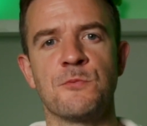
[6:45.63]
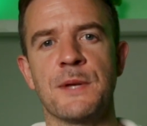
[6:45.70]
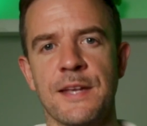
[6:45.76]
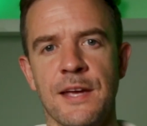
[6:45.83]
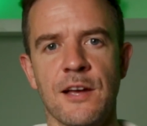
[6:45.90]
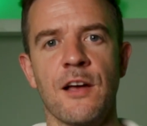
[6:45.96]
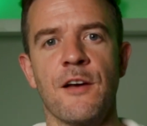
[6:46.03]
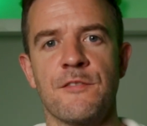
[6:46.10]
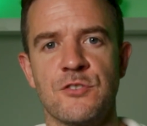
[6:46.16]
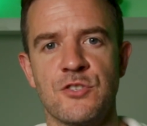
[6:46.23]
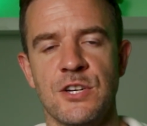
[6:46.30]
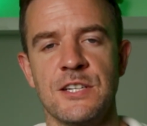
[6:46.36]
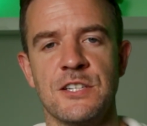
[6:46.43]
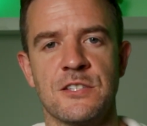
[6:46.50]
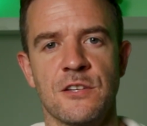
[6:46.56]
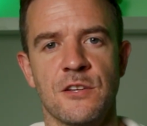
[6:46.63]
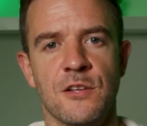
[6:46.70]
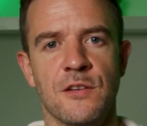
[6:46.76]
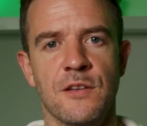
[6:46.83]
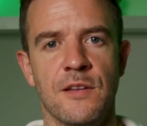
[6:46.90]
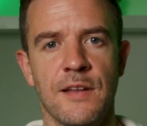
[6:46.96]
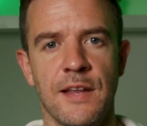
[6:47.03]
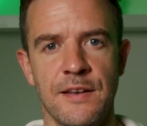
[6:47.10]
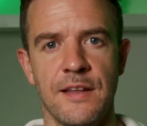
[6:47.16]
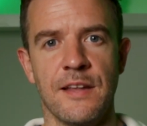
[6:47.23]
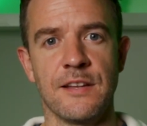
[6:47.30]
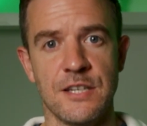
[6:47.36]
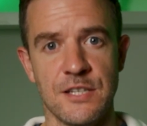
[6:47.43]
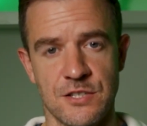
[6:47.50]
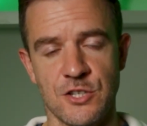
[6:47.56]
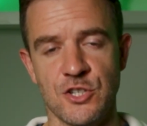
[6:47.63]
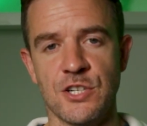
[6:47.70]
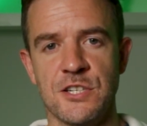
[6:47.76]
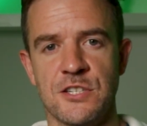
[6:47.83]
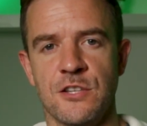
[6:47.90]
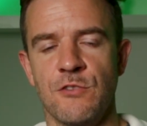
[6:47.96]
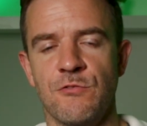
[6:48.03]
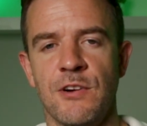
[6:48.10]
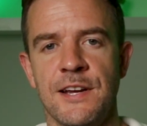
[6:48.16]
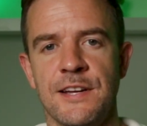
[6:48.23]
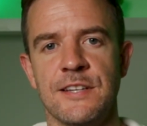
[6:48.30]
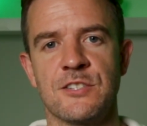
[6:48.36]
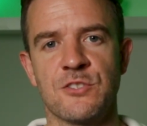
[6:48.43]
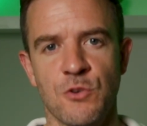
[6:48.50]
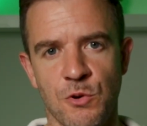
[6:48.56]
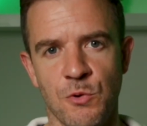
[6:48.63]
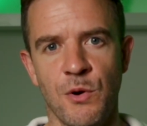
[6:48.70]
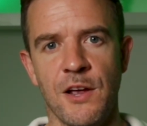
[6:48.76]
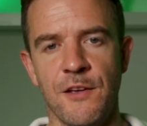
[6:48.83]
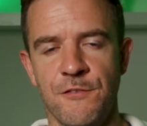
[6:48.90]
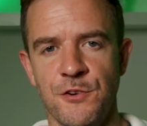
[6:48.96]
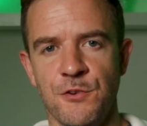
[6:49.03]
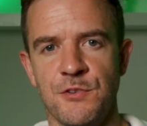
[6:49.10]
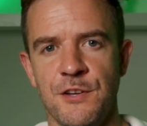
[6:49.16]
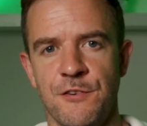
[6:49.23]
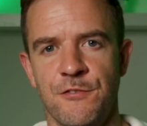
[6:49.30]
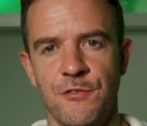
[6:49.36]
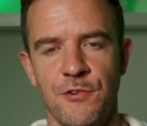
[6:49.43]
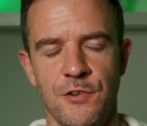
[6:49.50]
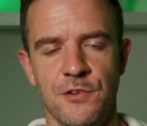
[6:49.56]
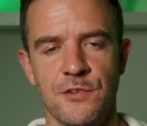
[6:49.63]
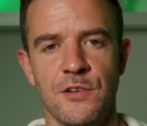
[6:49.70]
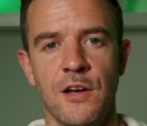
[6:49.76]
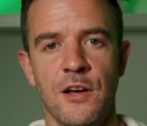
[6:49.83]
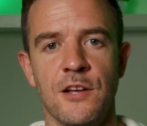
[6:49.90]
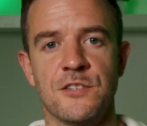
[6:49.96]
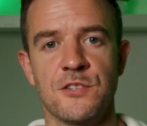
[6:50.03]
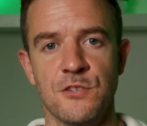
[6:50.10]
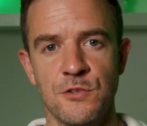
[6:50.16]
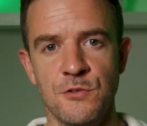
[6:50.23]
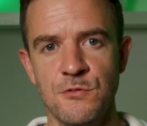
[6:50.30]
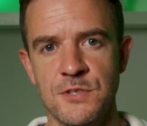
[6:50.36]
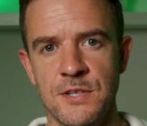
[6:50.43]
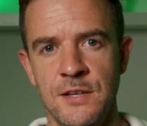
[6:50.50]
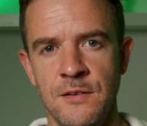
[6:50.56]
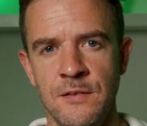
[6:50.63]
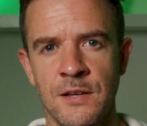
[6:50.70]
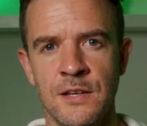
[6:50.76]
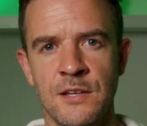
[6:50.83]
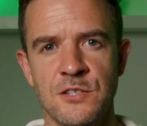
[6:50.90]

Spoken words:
we get a JSON and it's a JSON array and it's got quite a few different to dos in.